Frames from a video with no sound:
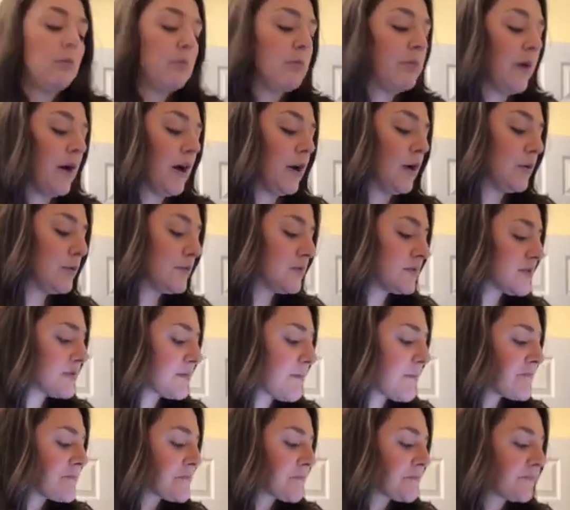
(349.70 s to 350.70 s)

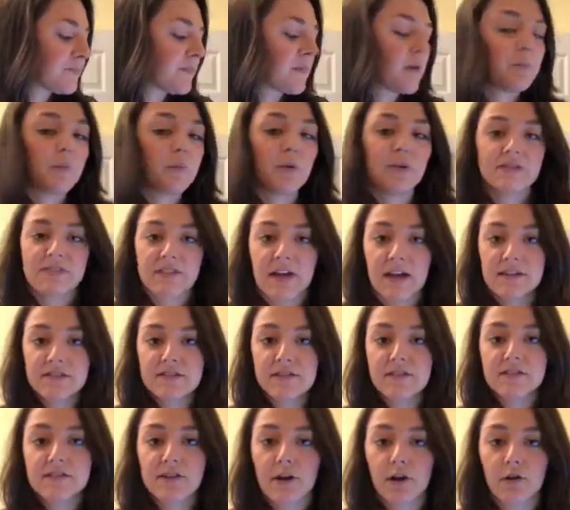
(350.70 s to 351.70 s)
Bones
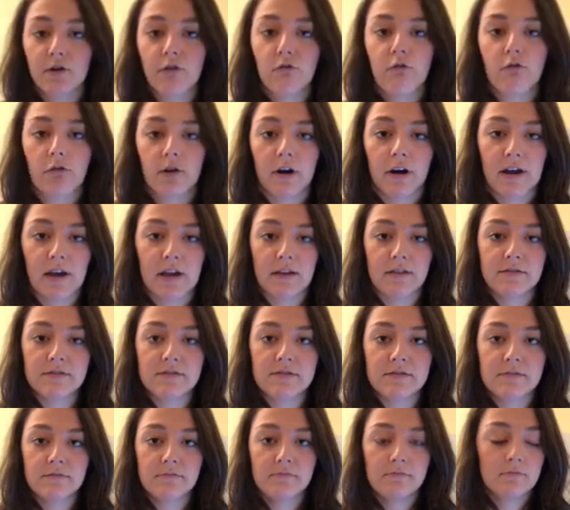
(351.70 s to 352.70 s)
protect internal
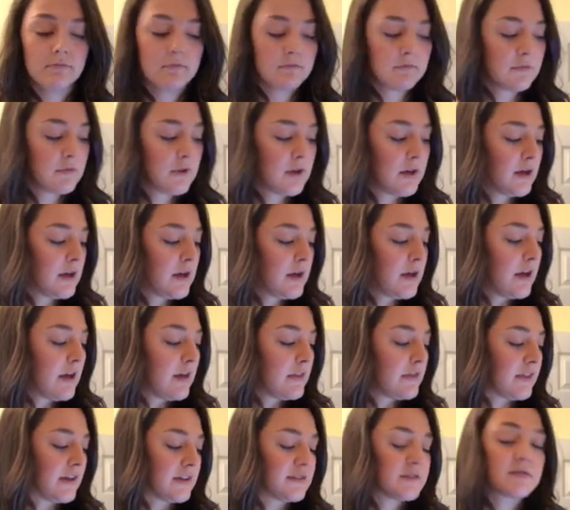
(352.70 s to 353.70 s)
organs,
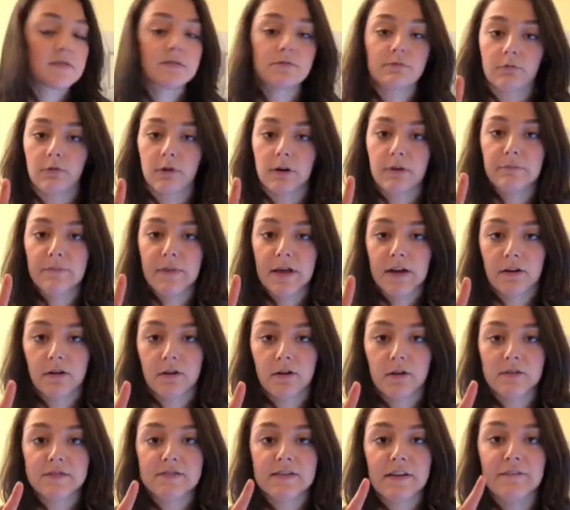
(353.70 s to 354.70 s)
they store
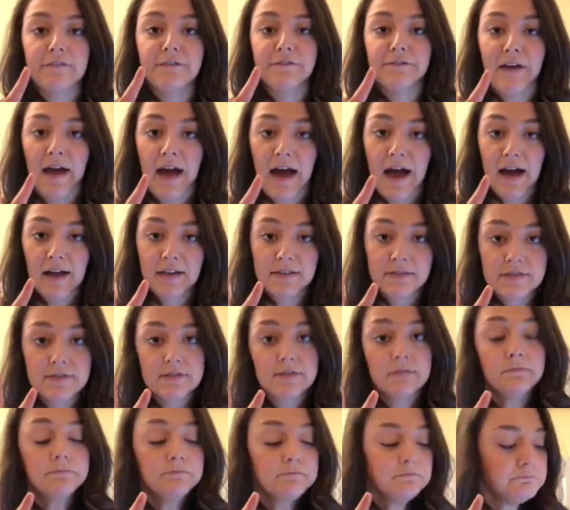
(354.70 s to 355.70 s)
minerals and
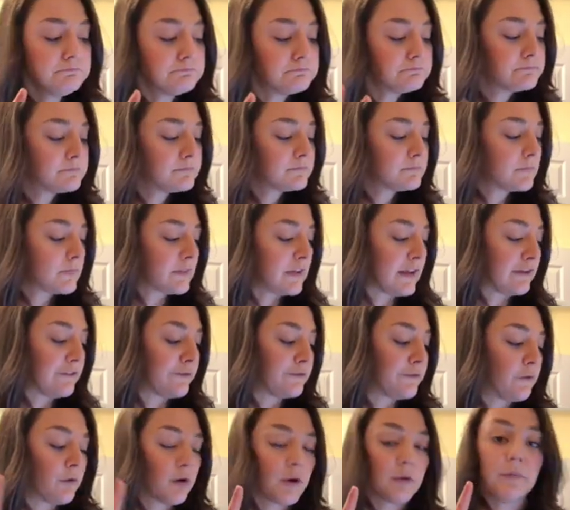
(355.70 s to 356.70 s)
fats, they
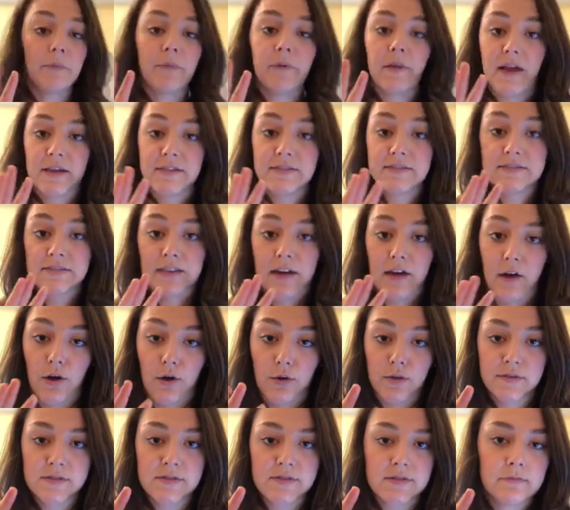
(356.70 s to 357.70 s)
form blood
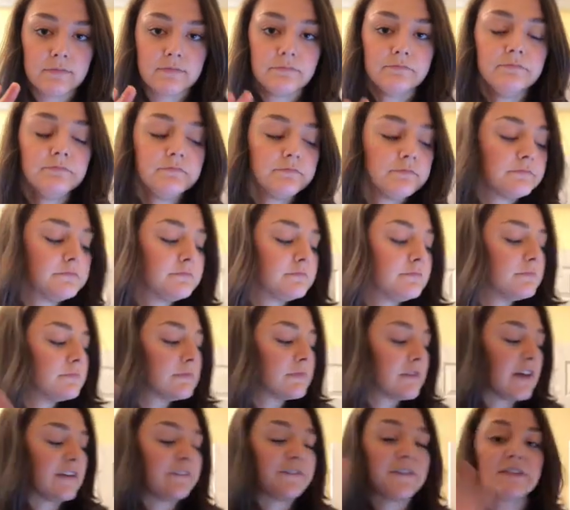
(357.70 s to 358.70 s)
cells,
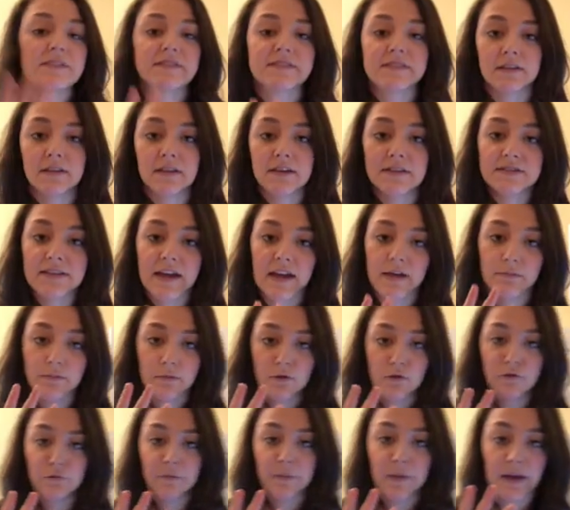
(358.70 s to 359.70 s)
they facilitate
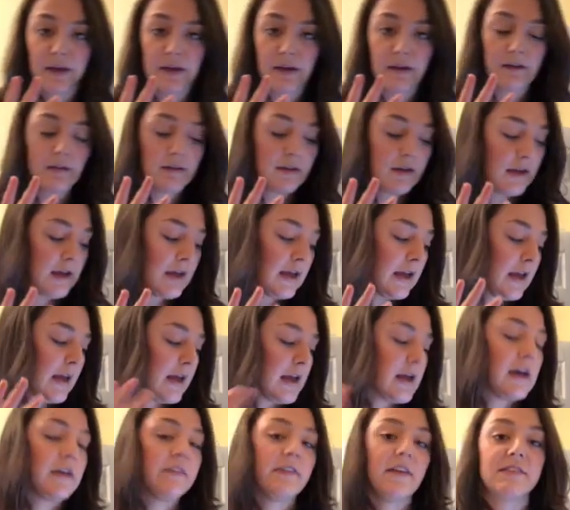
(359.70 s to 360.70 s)
movement,
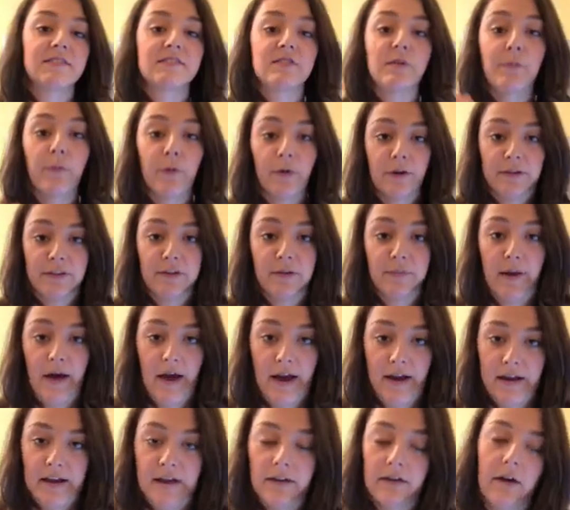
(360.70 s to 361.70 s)
and they support the
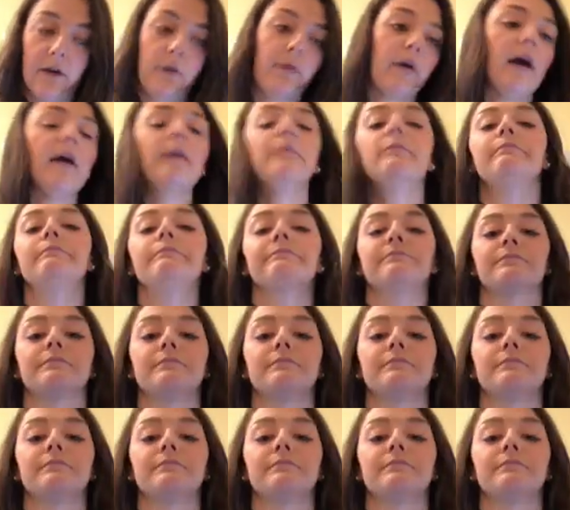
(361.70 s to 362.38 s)
body, okay?